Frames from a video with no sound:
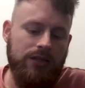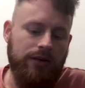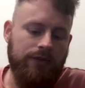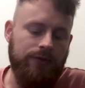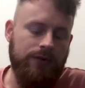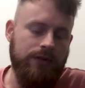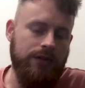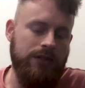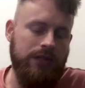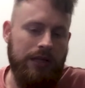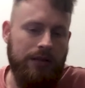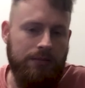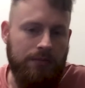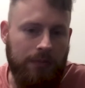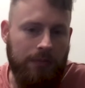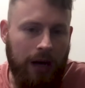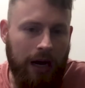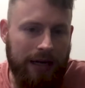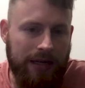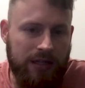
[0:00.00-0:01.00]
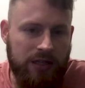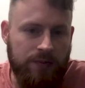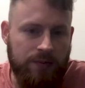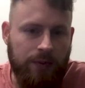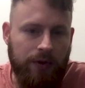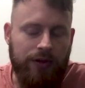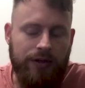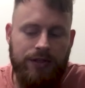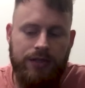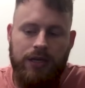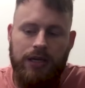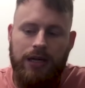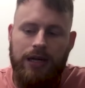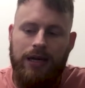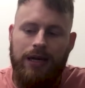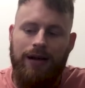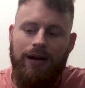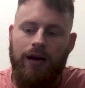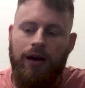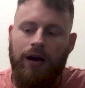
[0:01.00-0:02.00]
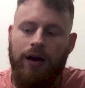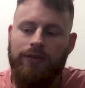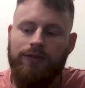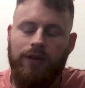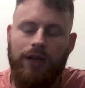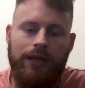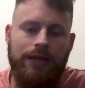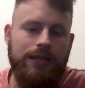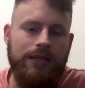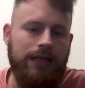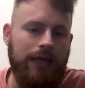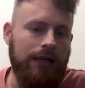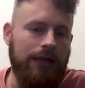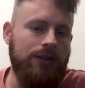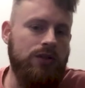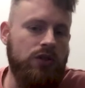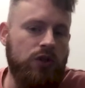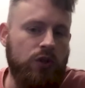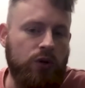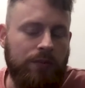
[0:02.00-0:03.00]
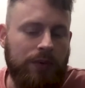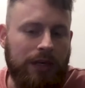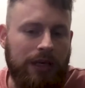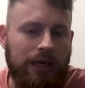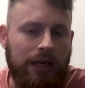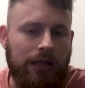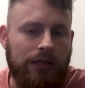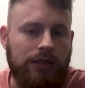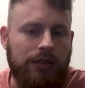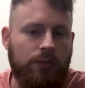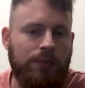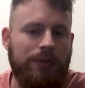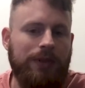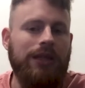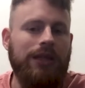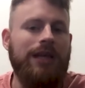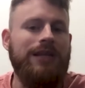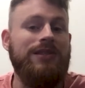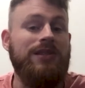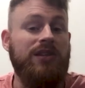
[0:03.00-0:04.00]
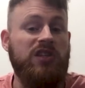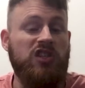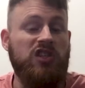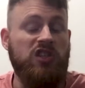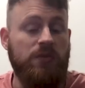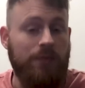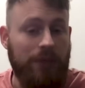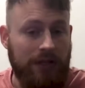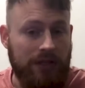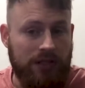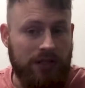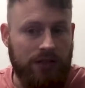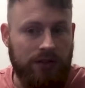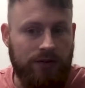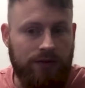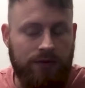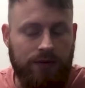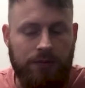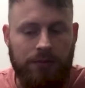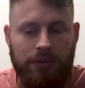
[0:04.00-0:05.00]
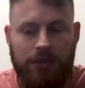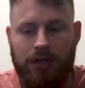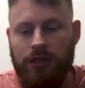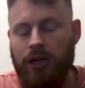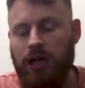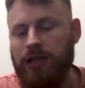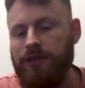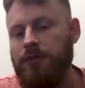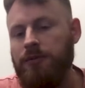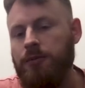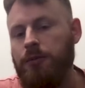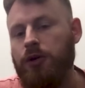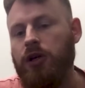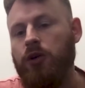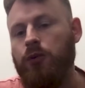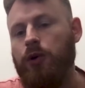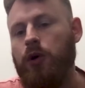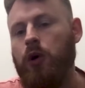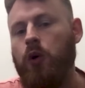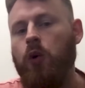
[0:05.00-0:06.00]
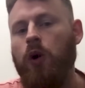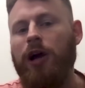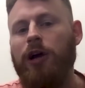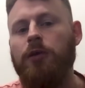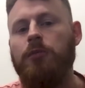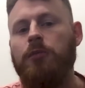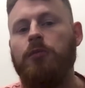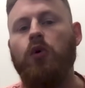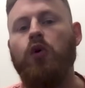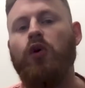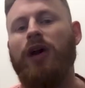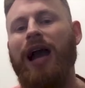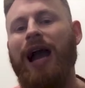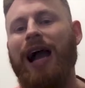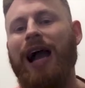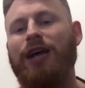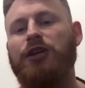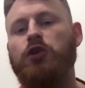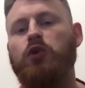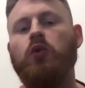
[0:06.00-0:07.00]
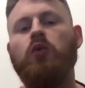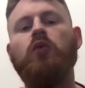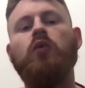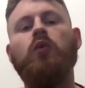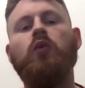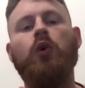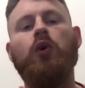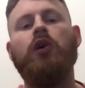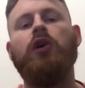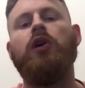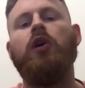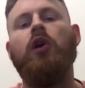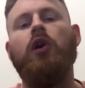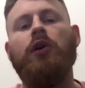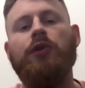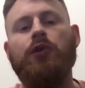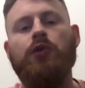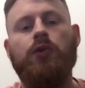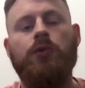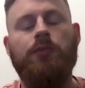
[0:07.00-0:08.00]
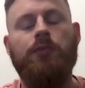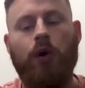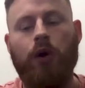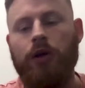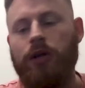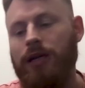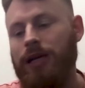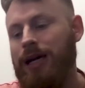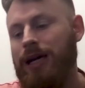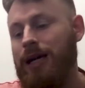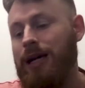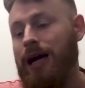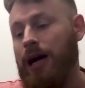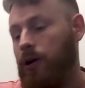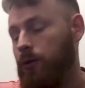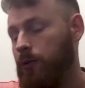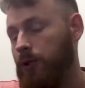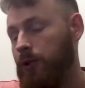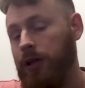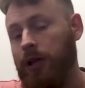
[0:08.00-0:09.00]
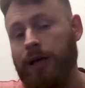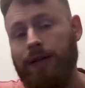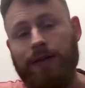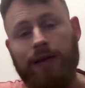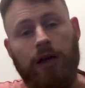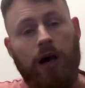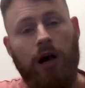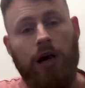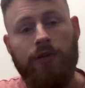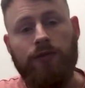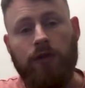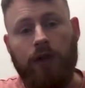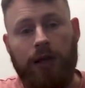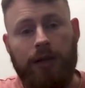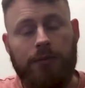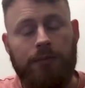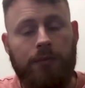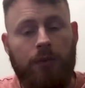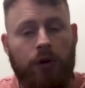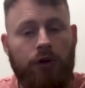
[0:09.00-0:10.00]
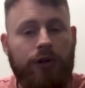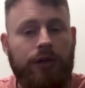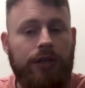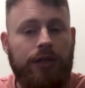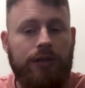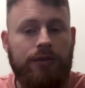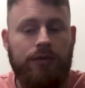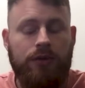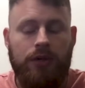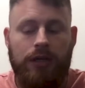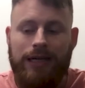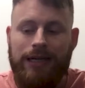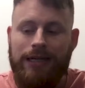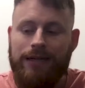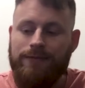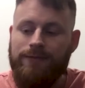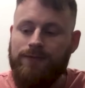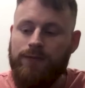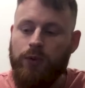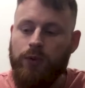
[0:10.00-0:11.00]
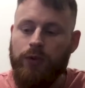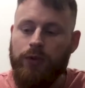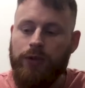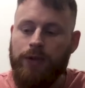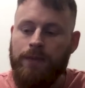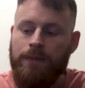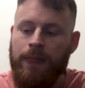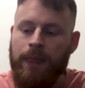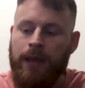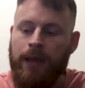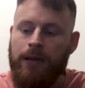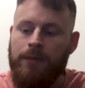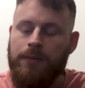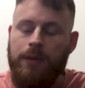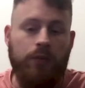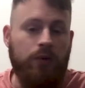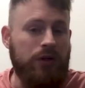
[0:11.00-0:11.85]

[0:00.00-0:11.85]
difference in my experience, offline tends to be a little bit less expensive, but a lot of them are going to require more actual work on your part. I really like the offline marketing for people